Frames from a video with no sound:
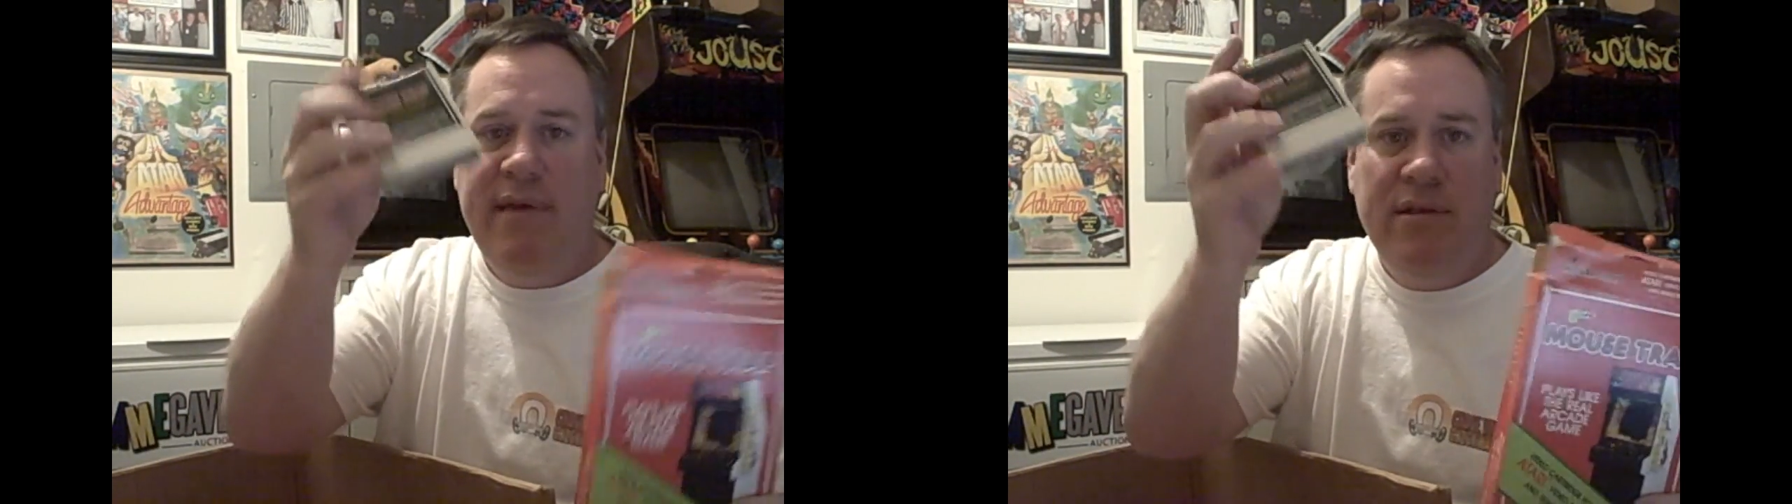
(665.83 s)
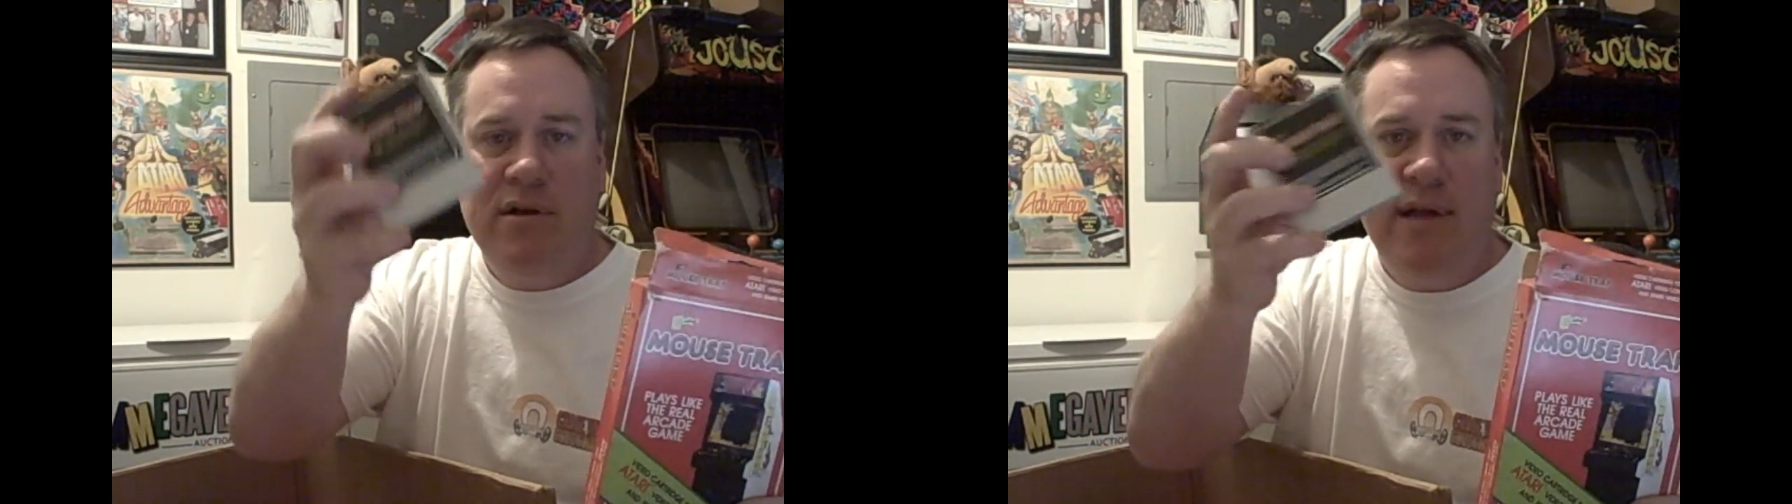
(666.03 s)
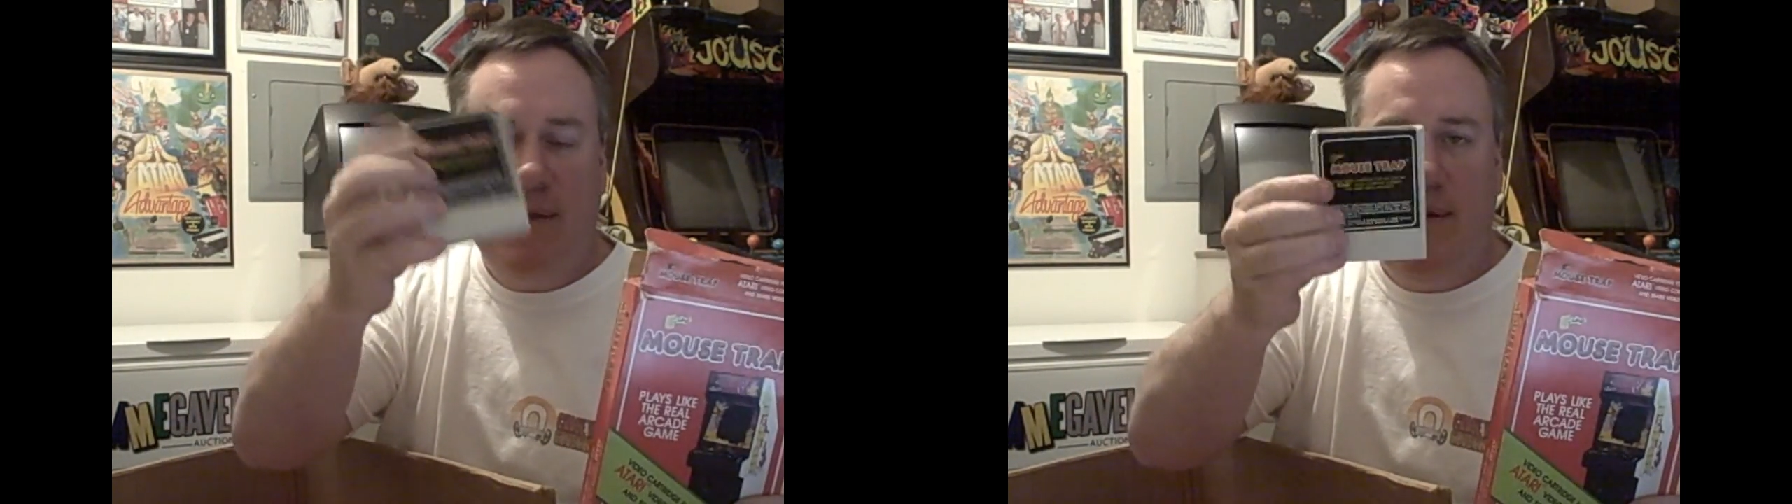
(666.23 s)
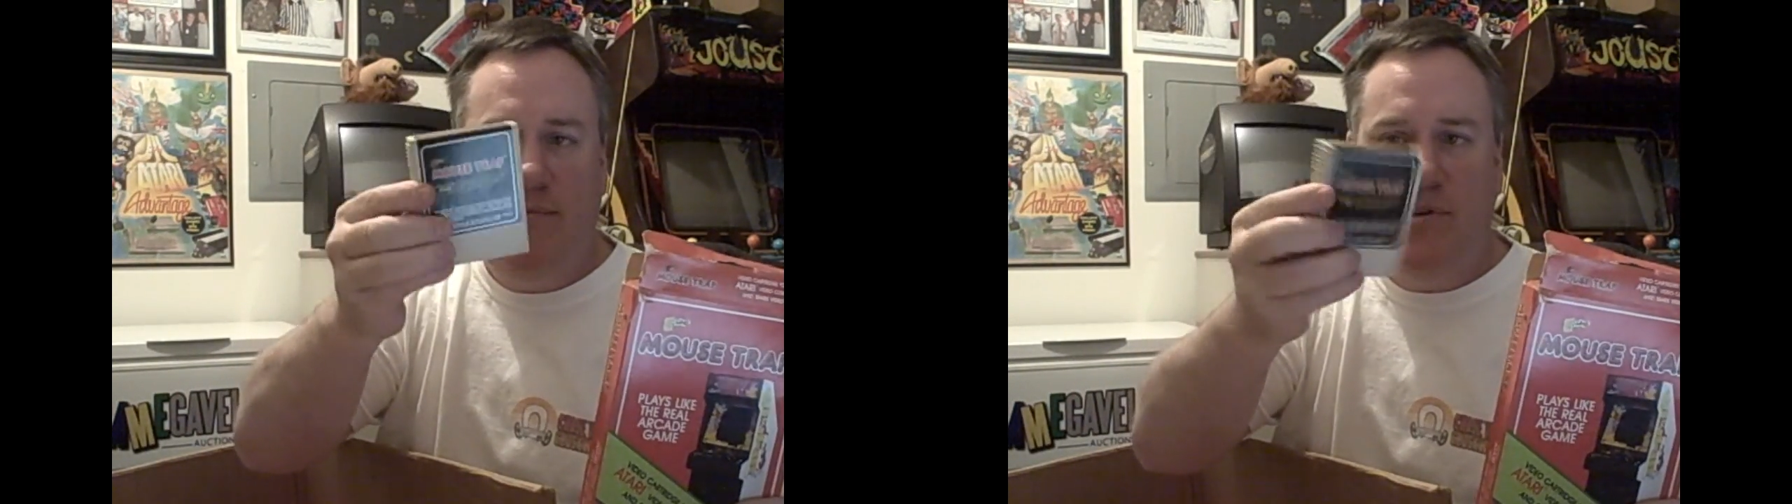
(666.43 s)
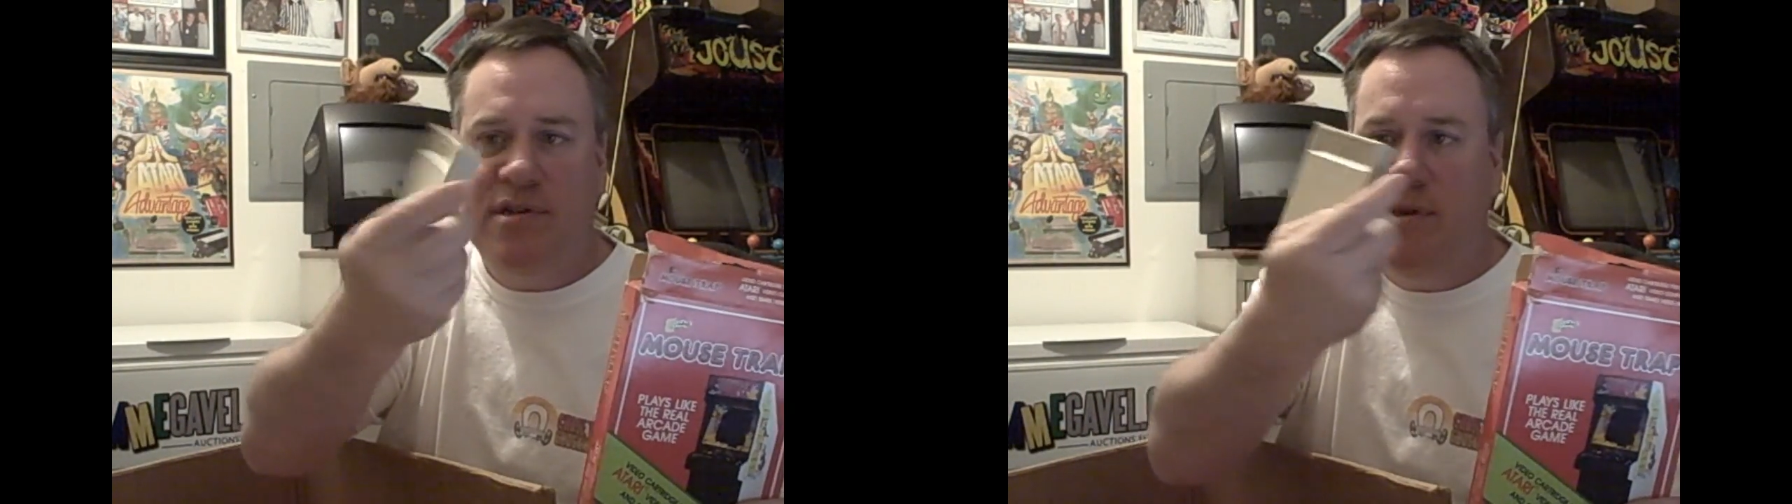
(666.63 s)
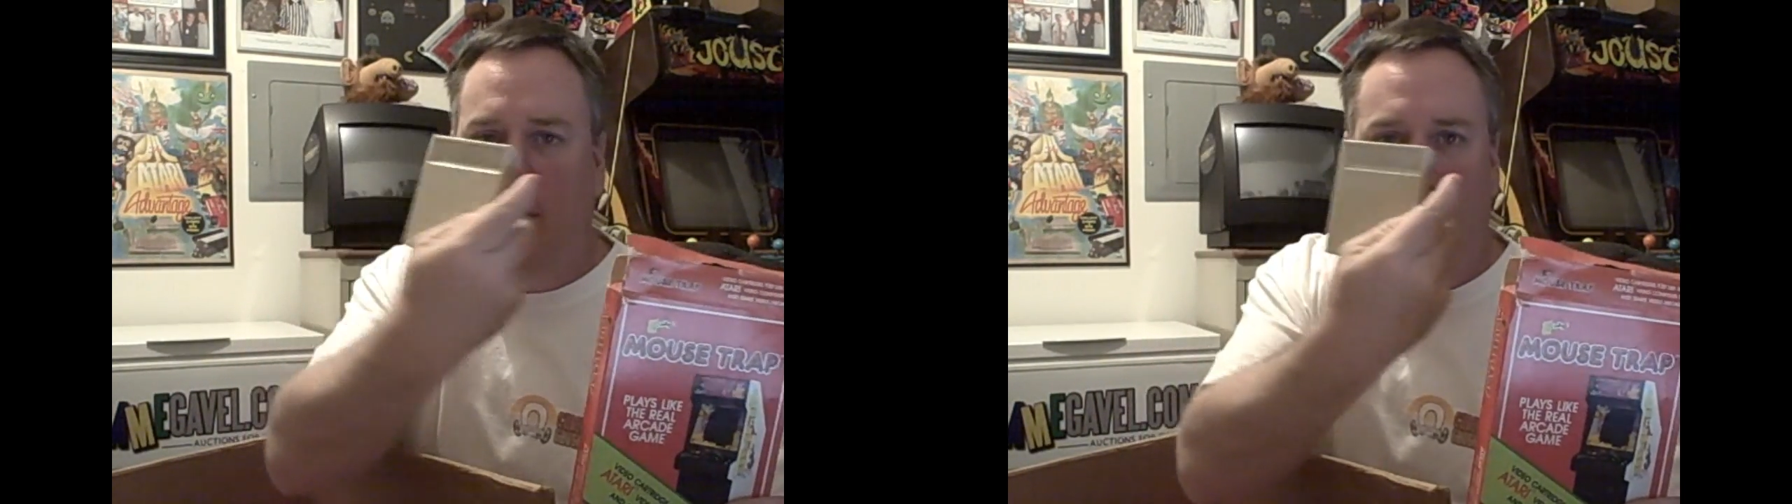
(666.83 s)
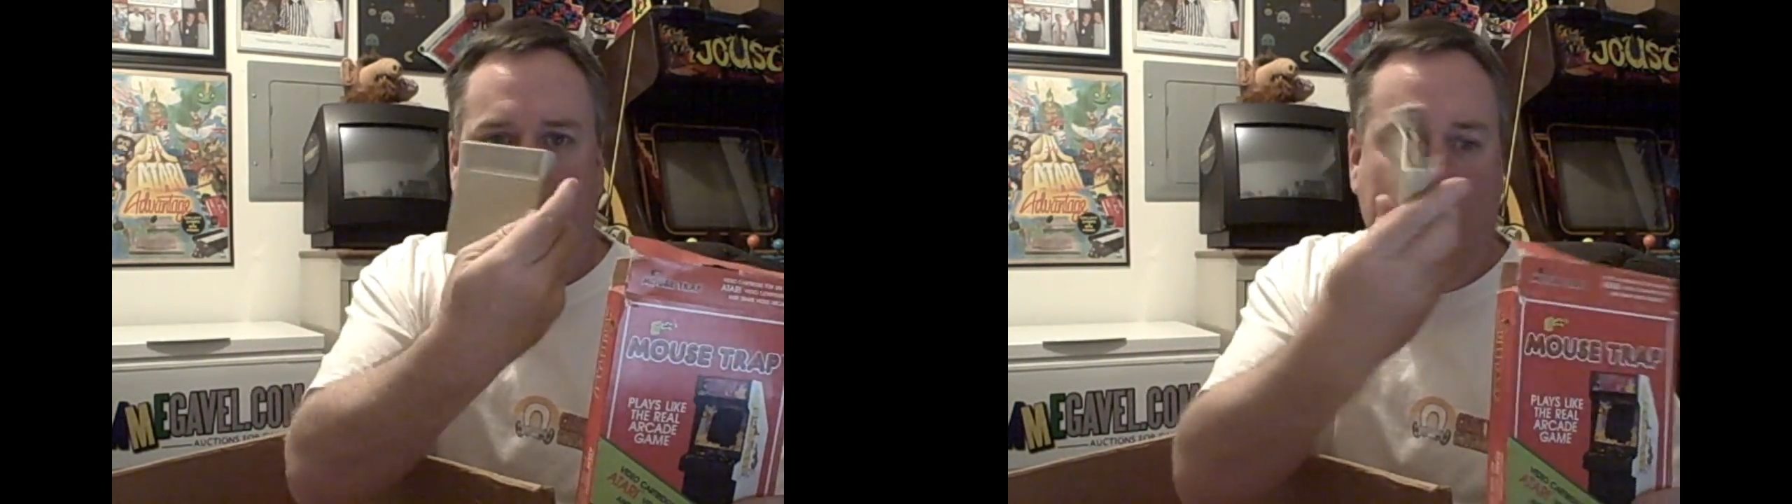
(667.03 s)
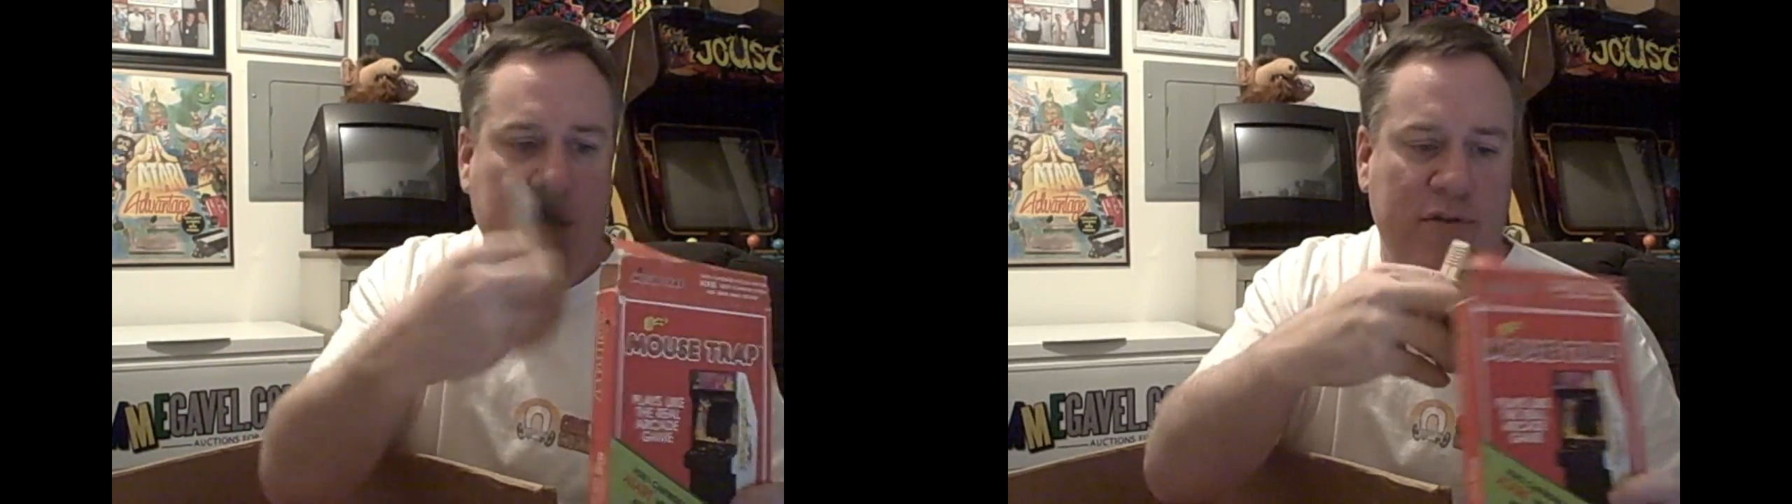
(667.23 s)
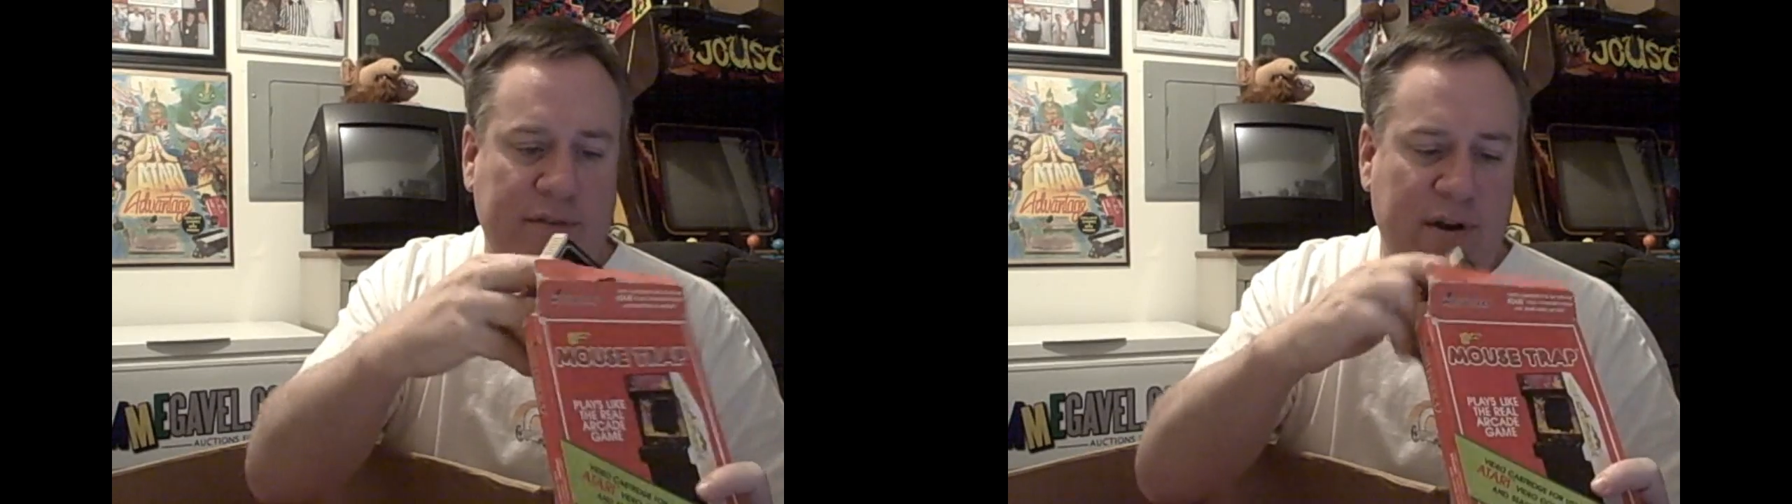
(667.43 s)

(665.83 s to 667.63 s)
they look like they're brand new.